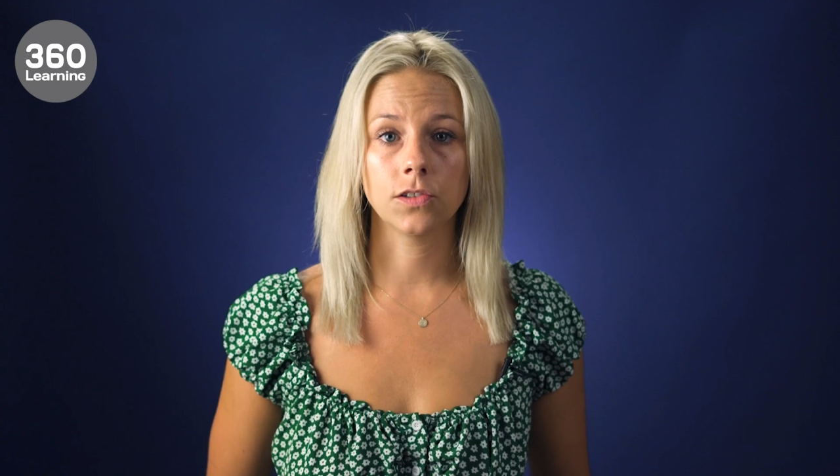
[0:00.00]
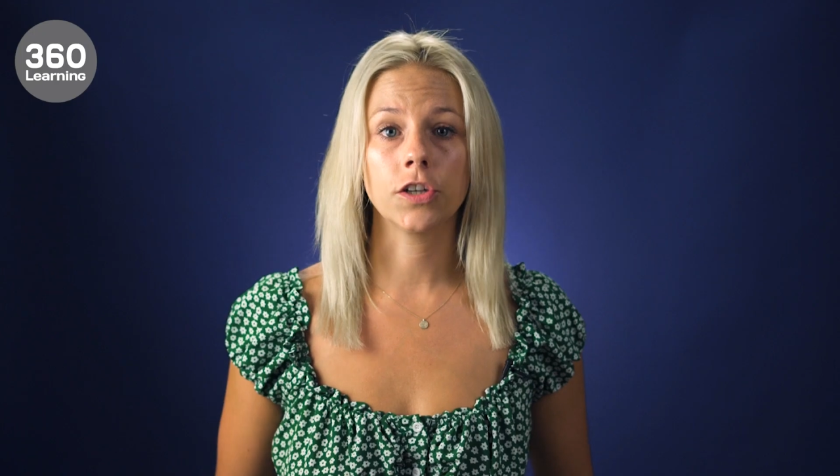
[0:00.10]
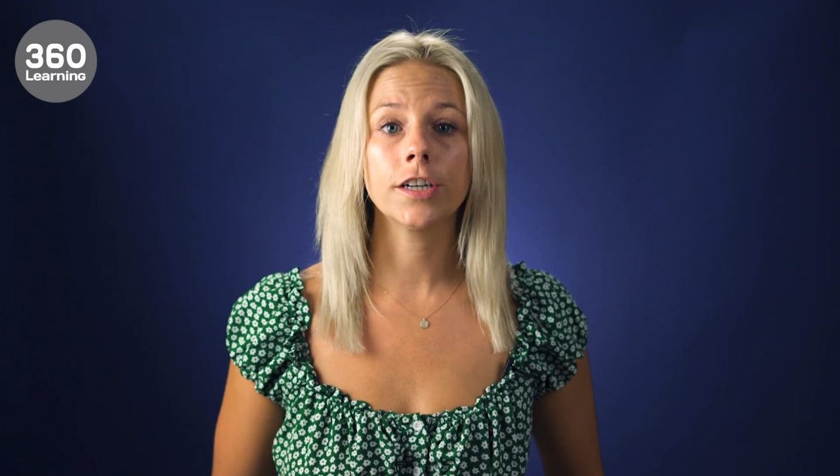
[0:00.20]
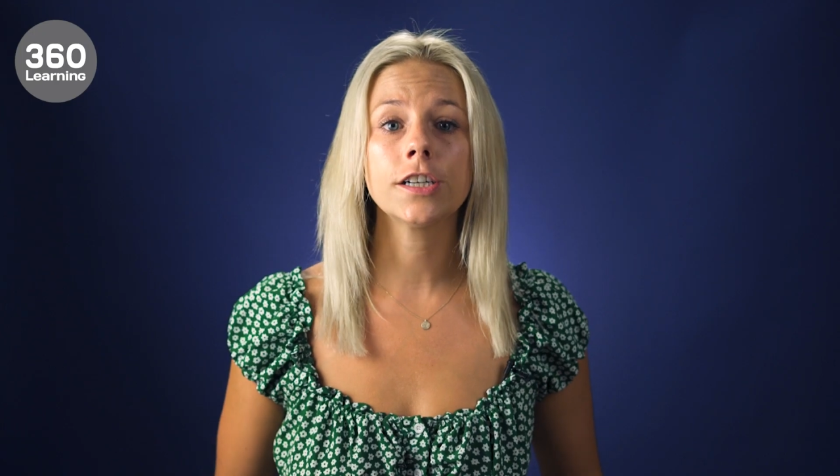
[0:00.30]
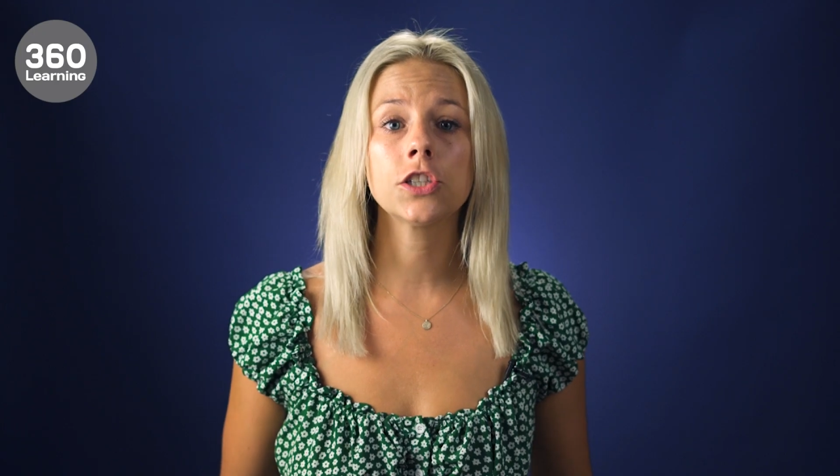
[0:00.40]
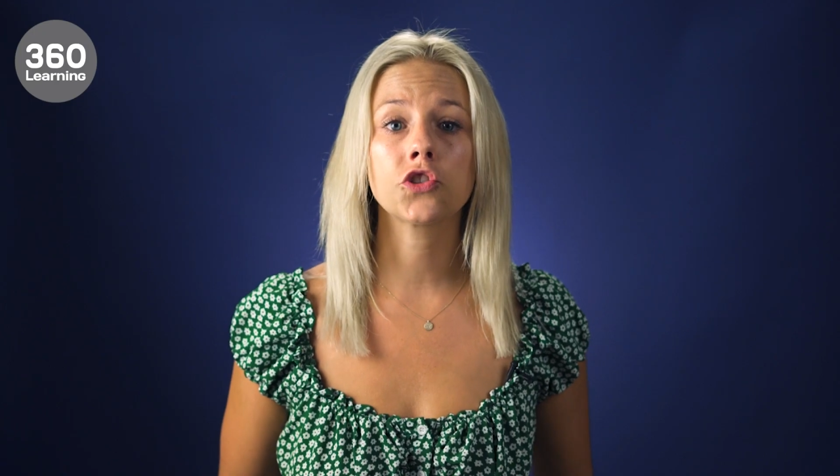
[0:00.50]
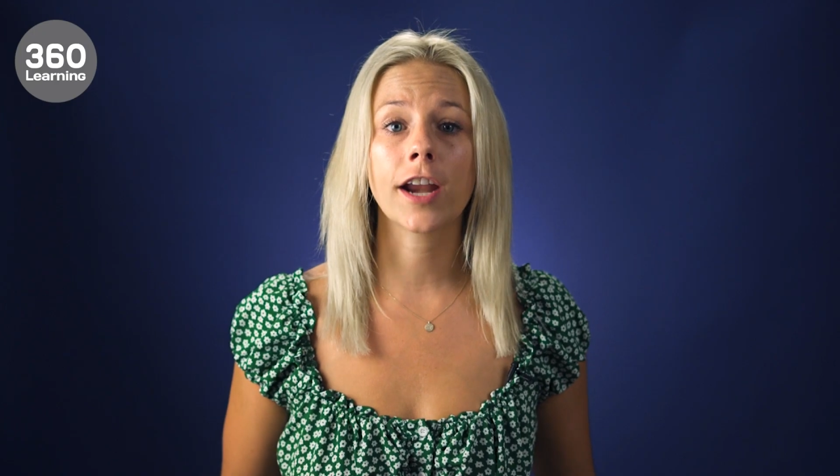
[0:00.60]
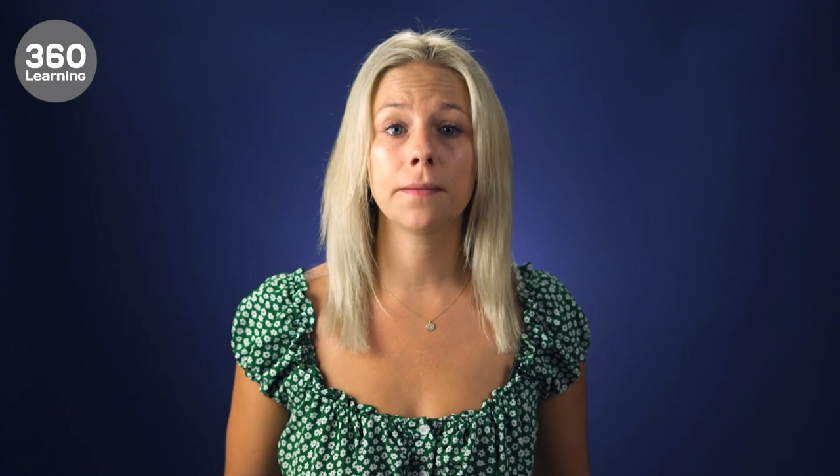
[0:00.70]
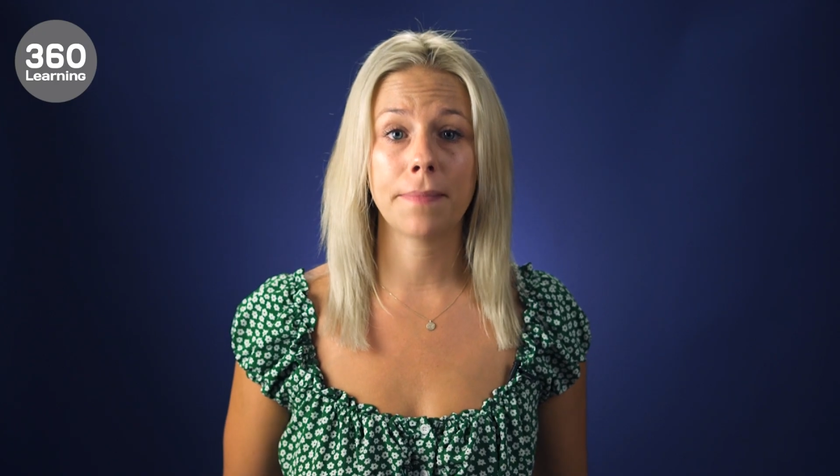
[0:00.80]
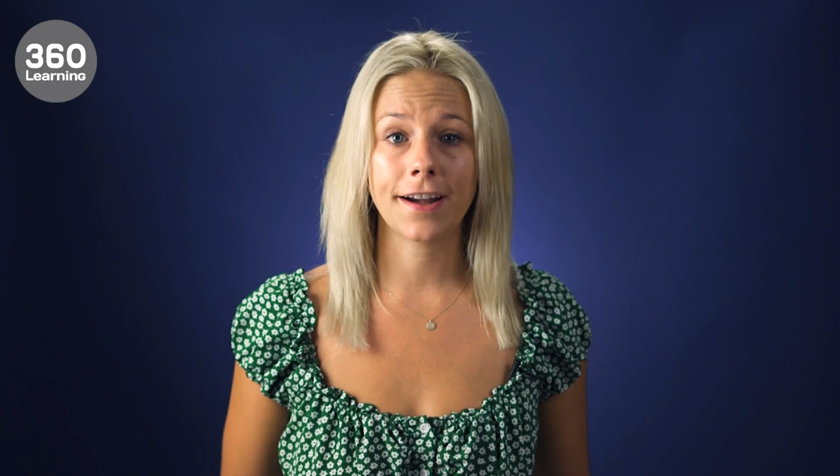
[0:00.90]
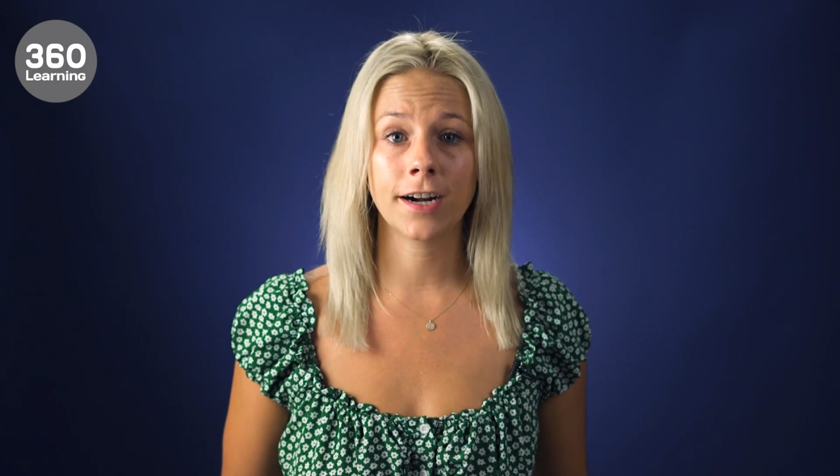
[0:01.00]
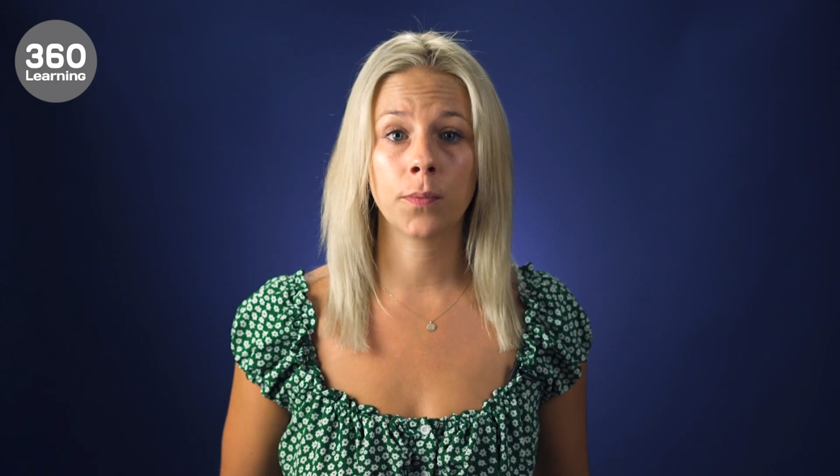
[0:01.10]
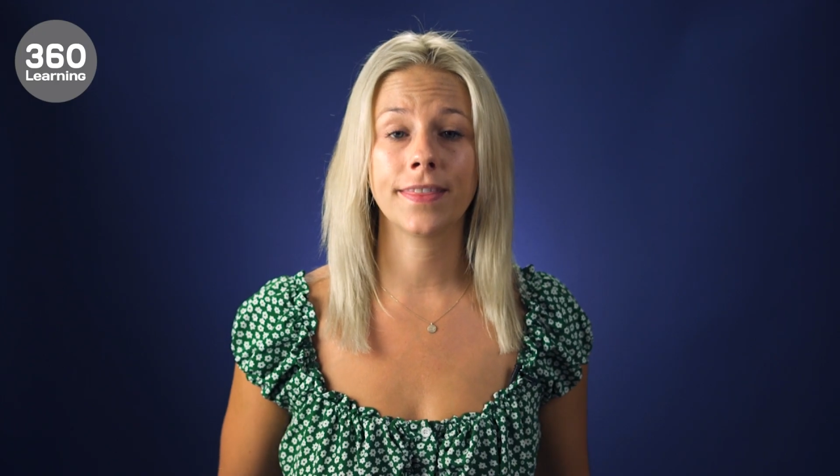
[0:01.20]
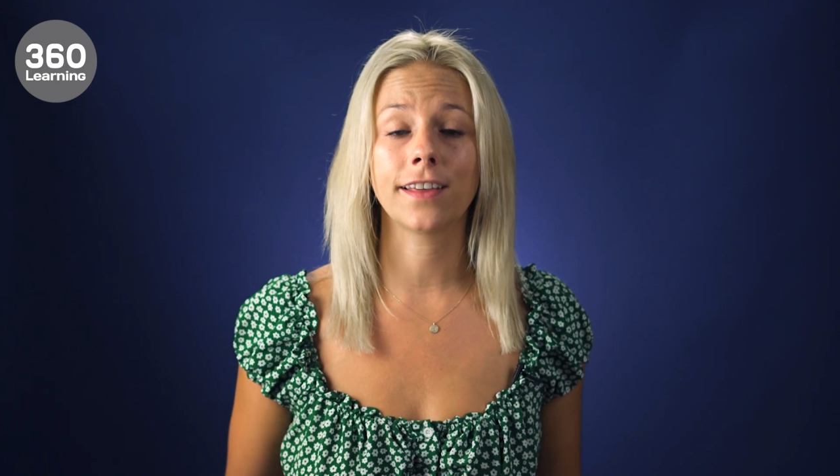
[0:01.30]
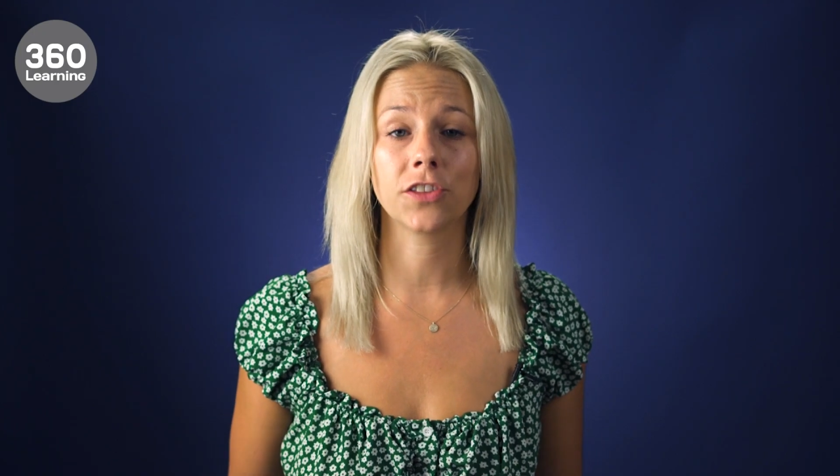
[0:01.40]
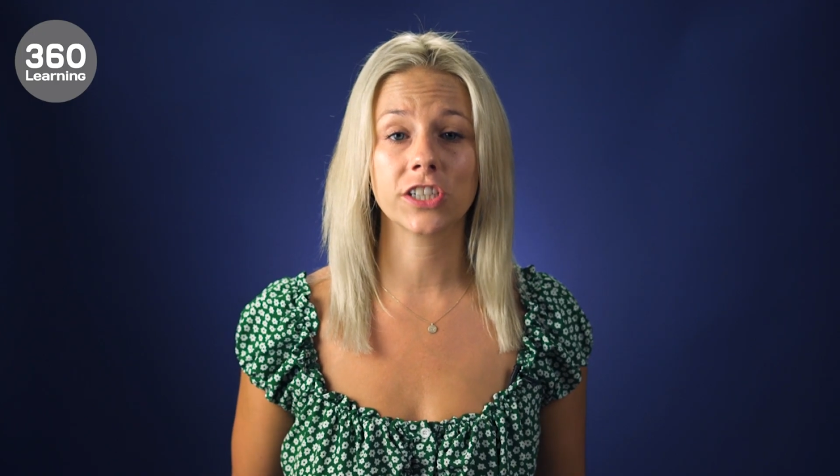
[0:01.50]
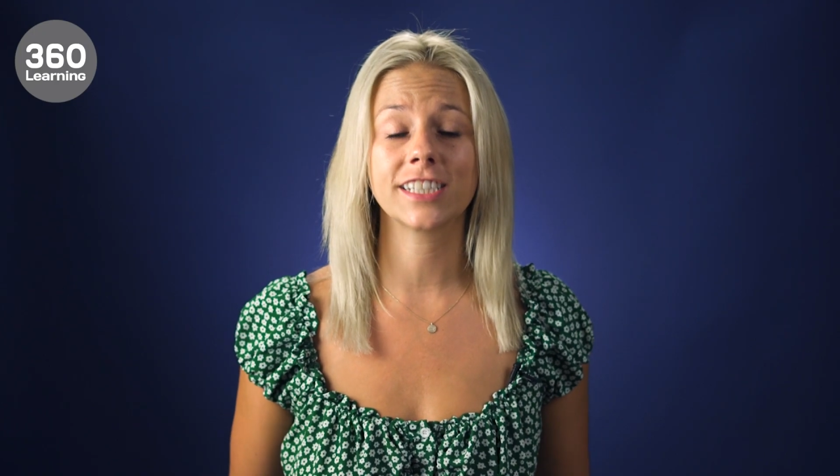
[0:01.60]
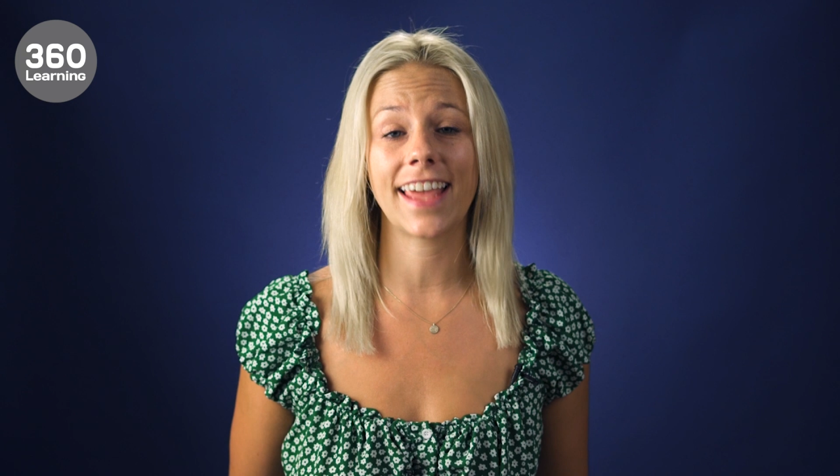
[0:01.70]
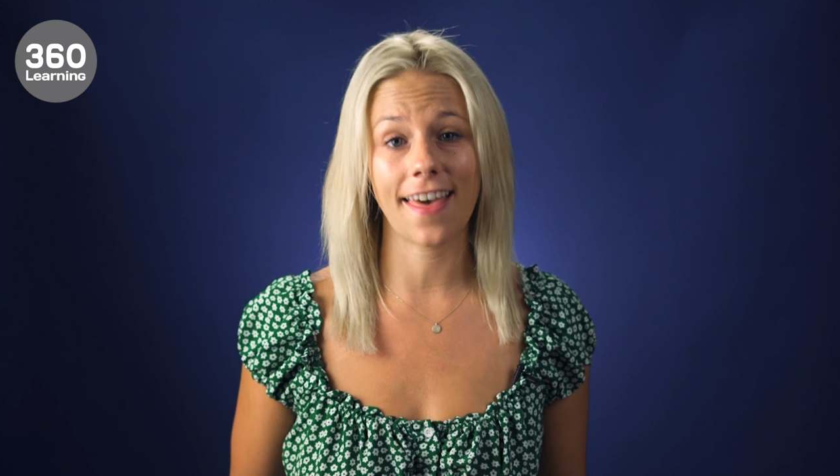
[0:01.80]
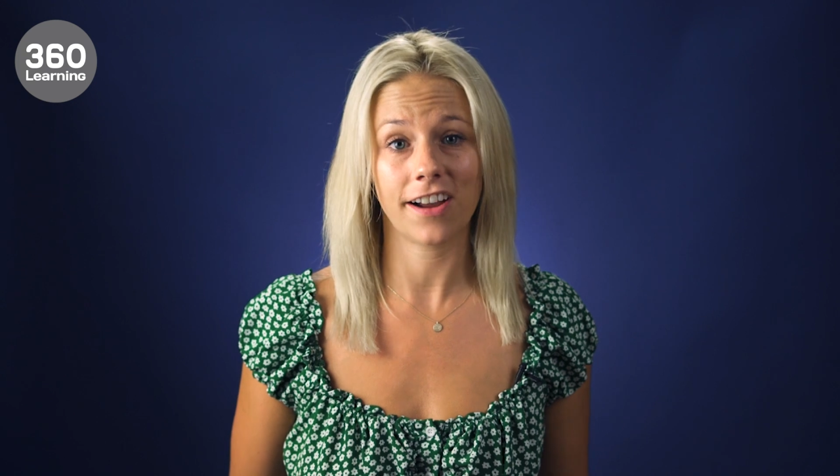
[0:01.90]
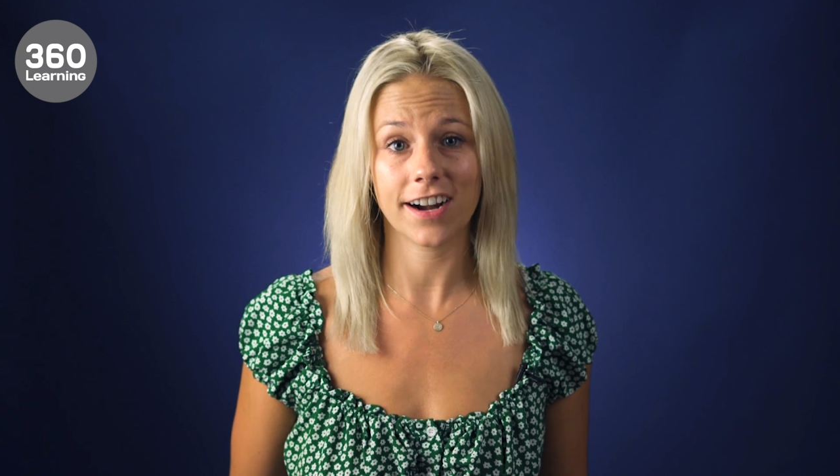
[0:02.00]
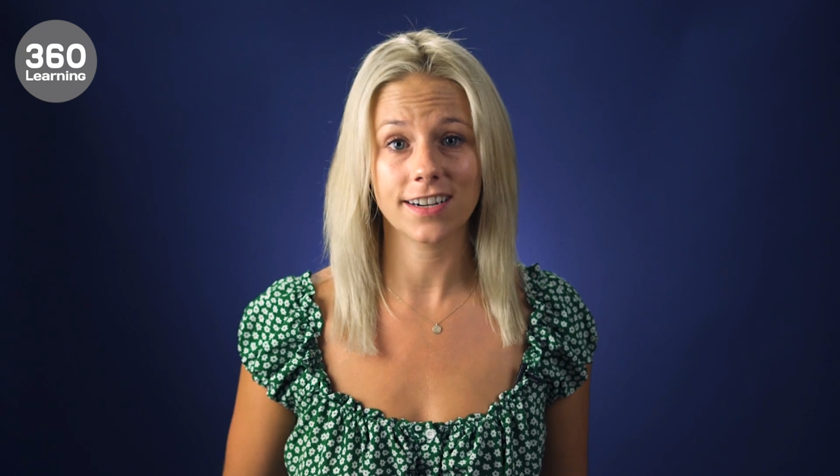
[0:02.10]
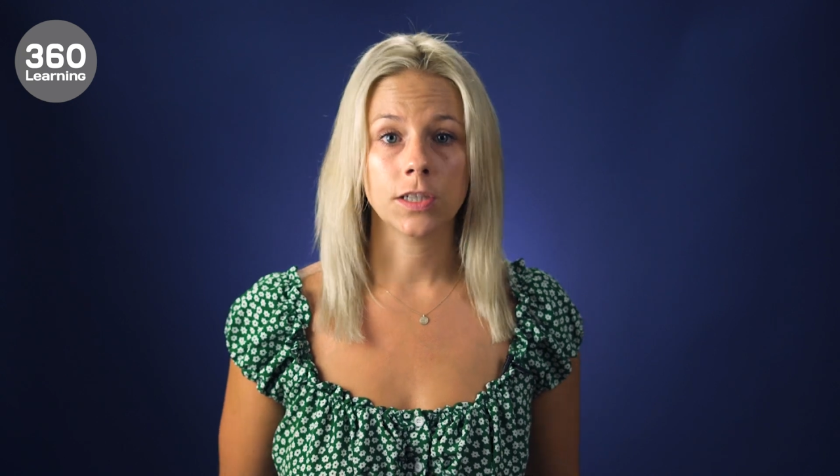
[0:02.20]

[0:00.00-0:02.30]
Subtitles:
Learners train better when they learn together,